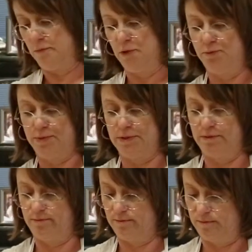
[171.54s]
whoops,
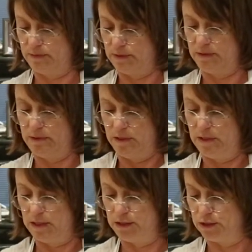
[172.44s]

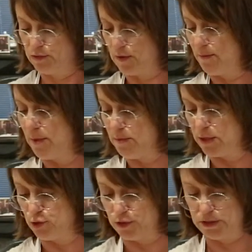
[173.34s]
I just dropped my
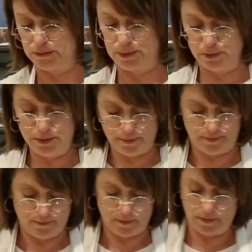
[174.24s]
measuring spoon.
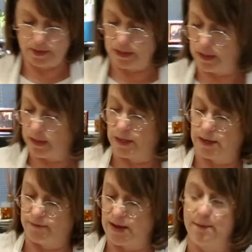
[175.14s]

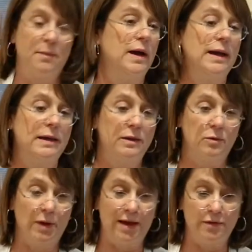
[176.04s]
I've got my
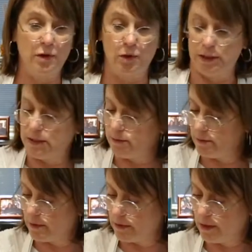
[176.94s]
ravioli
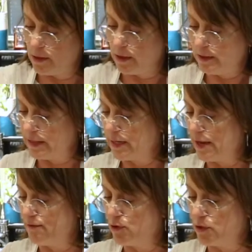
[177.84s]
that
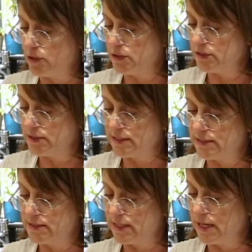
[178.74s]
I've cooked and set
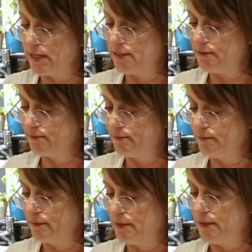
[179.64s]
aside,
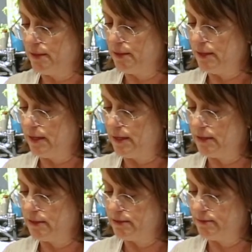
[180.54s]
and